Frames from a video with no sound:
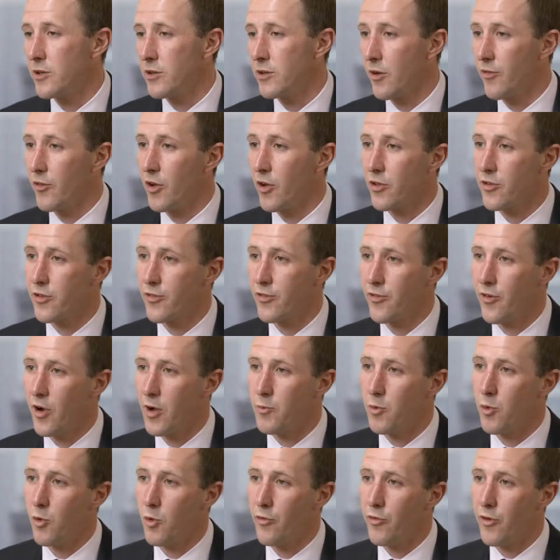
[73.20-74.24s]

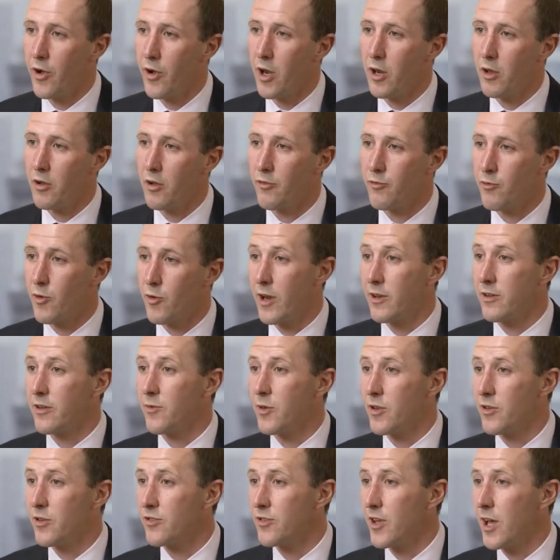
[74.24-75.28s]
diversified portfolio of
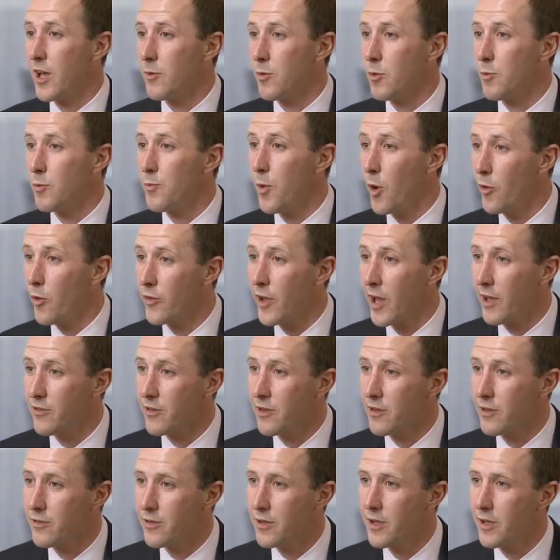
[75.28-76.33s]
relatively stable bond
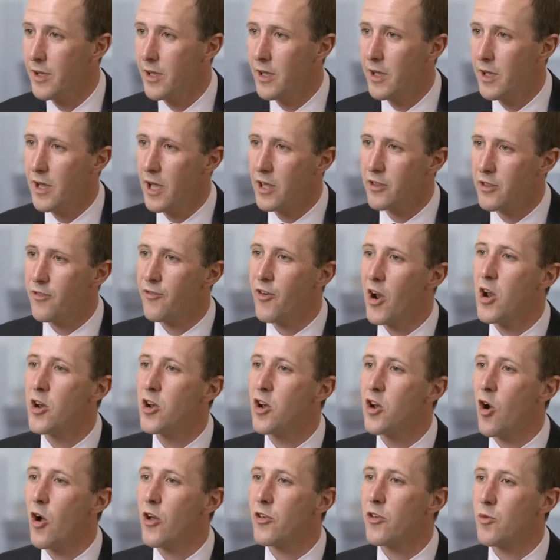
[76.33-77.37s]
assets, it's a very
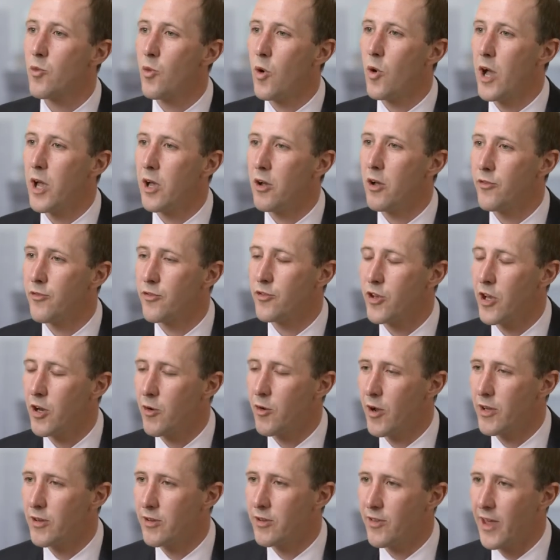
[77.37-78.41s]
nice way of
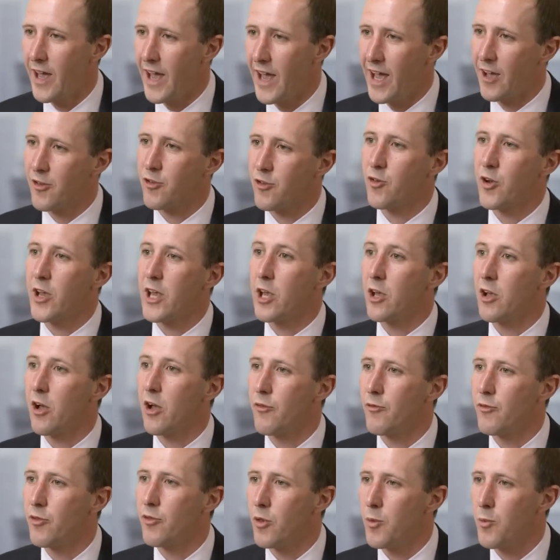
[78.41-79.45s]
generating that extra
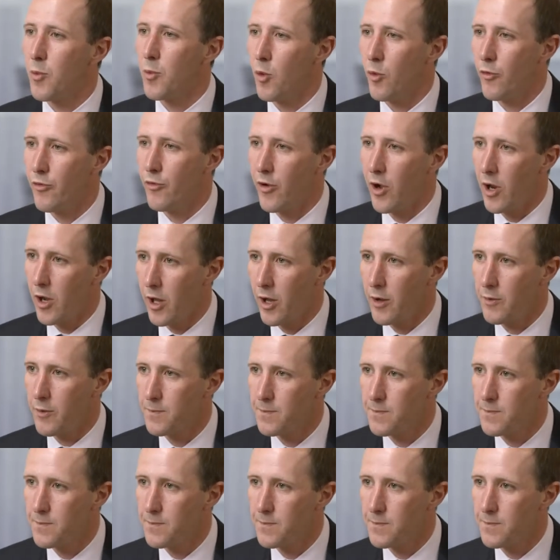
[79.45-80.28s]
income for the portfolio.